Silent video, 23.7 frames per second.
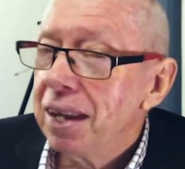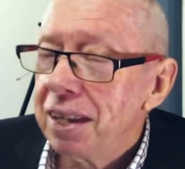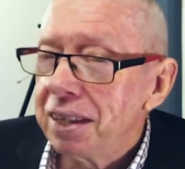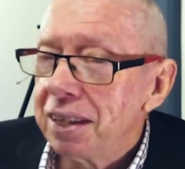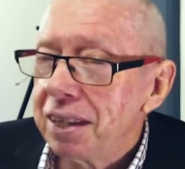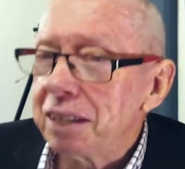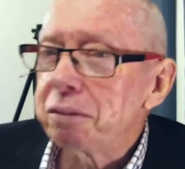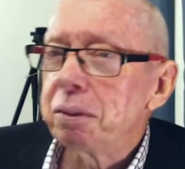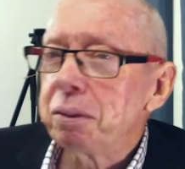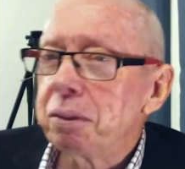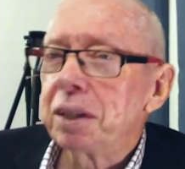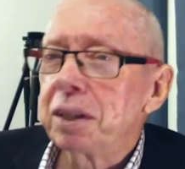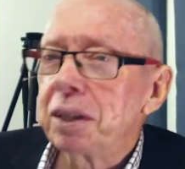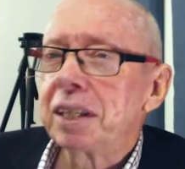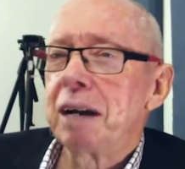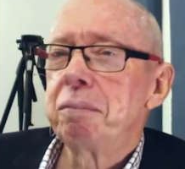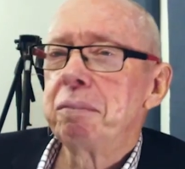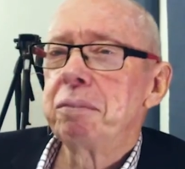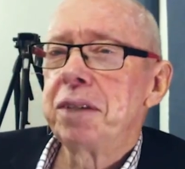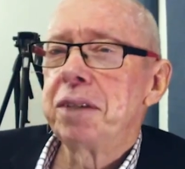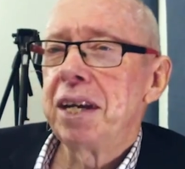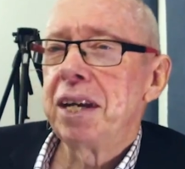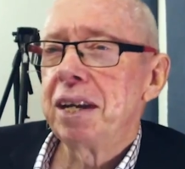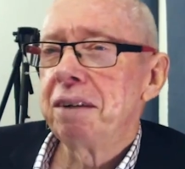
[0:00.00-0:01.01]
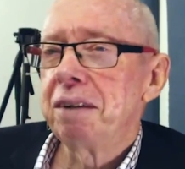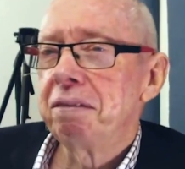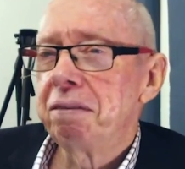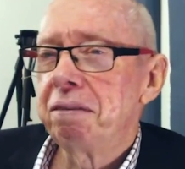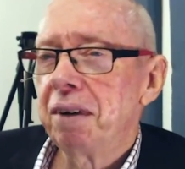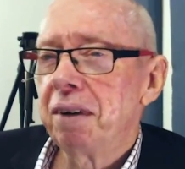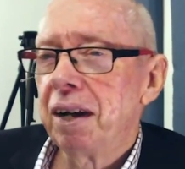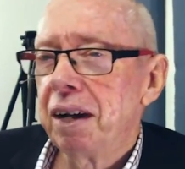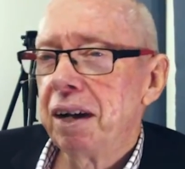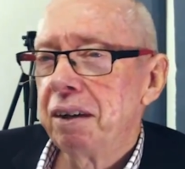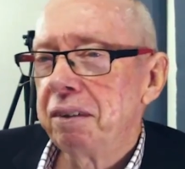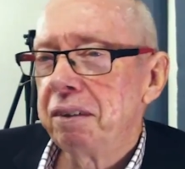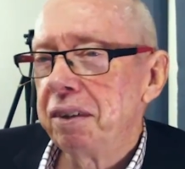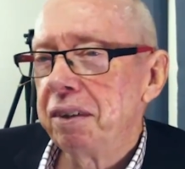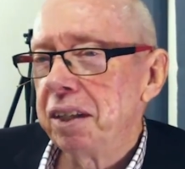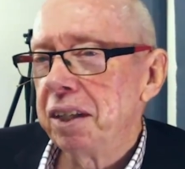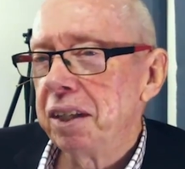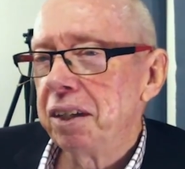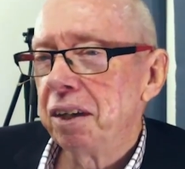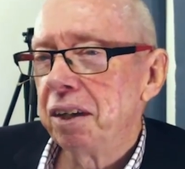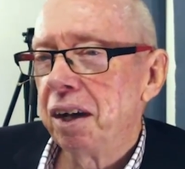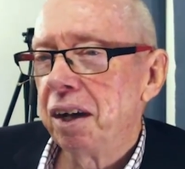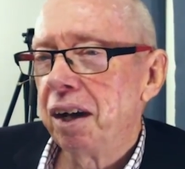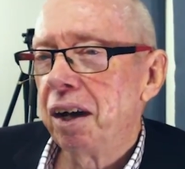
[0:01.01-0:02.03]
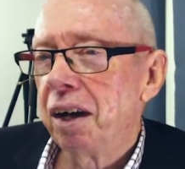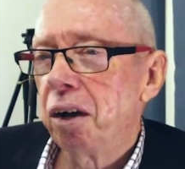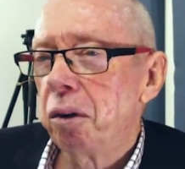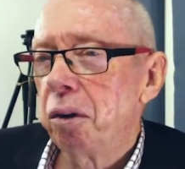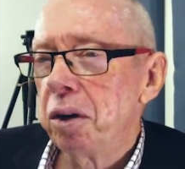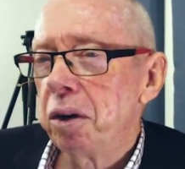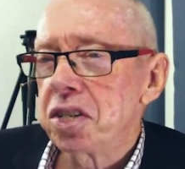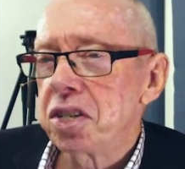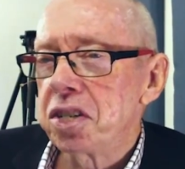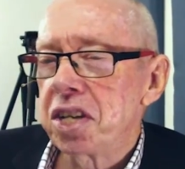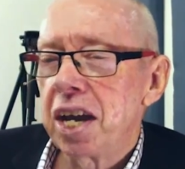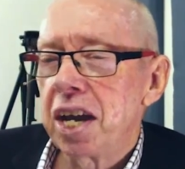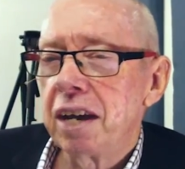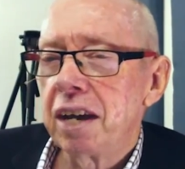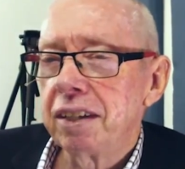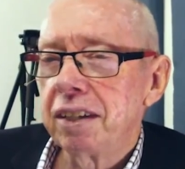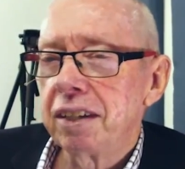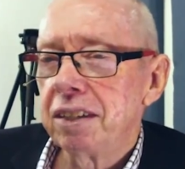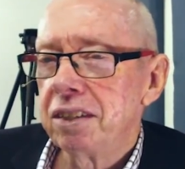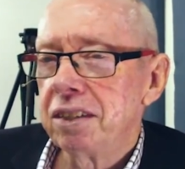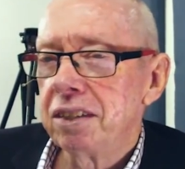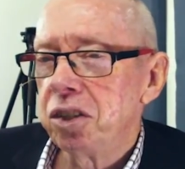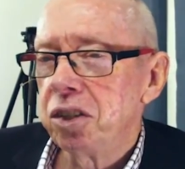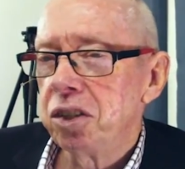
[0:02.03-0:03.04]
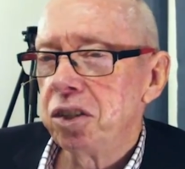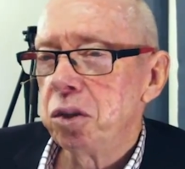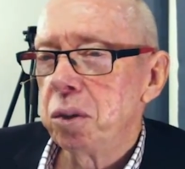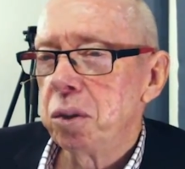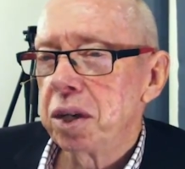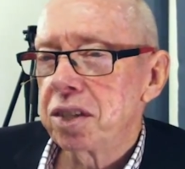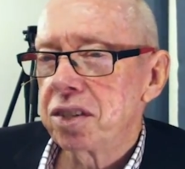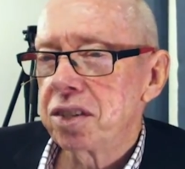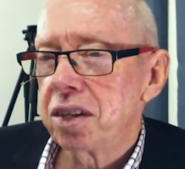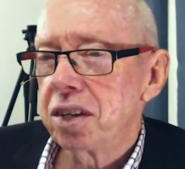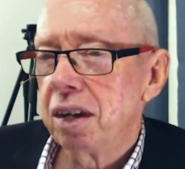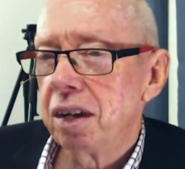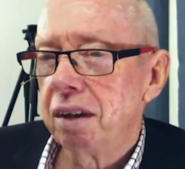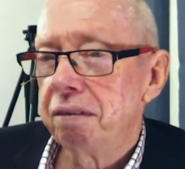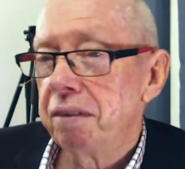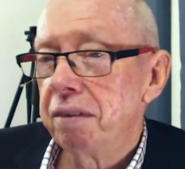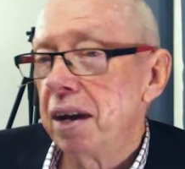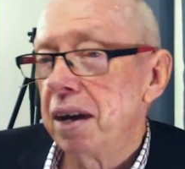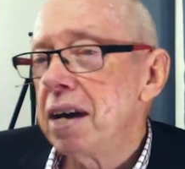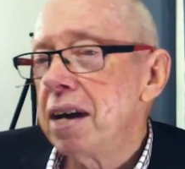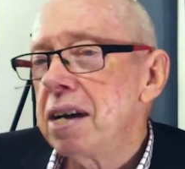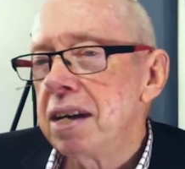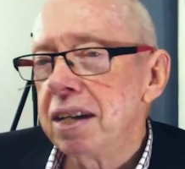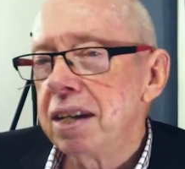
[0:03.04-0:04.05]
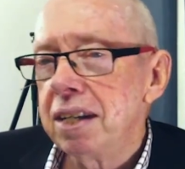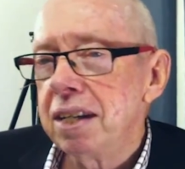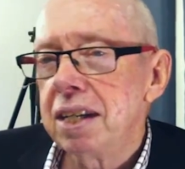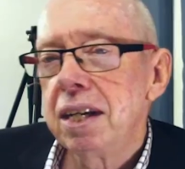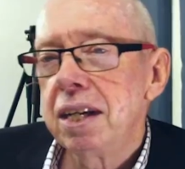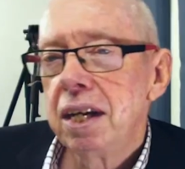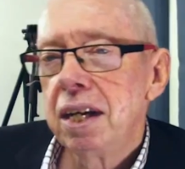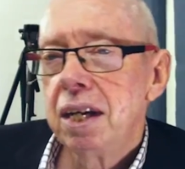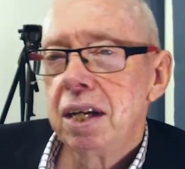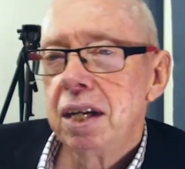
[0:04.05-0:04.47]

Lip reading: This one comes out of the Orange County in the US of A.